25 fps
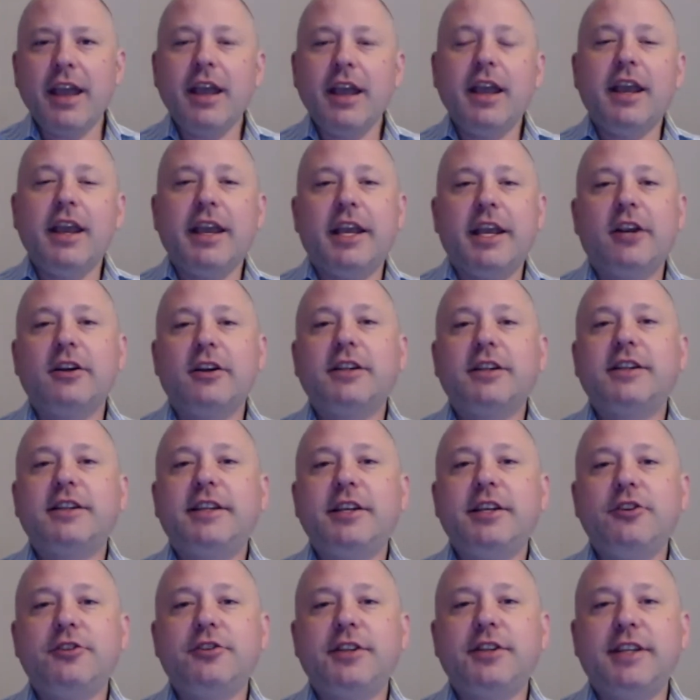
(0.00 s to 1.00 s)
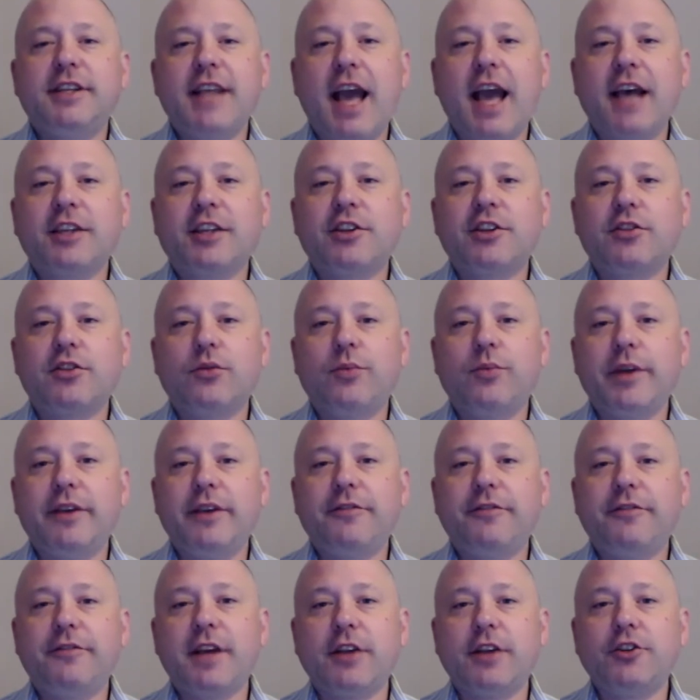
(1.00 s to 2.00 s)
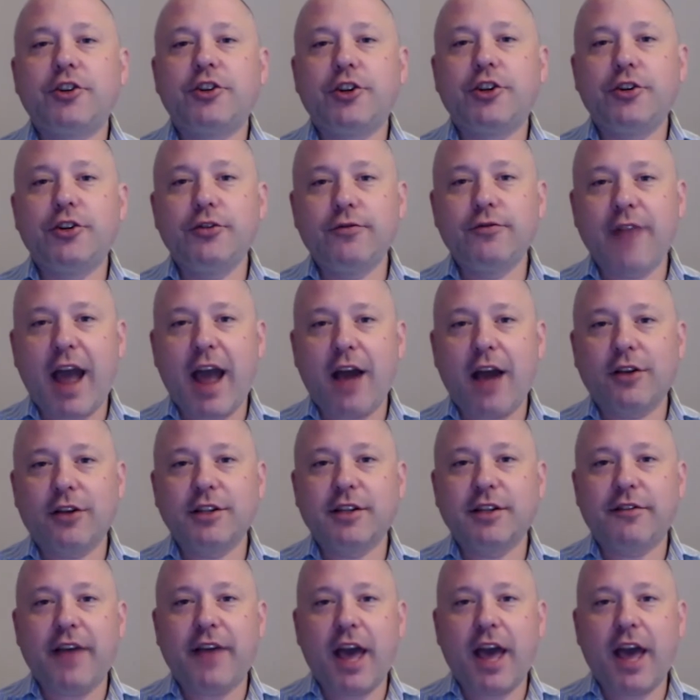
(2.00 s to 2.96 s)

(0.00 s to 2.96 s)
Here at CUCS, we've done 2 rounds of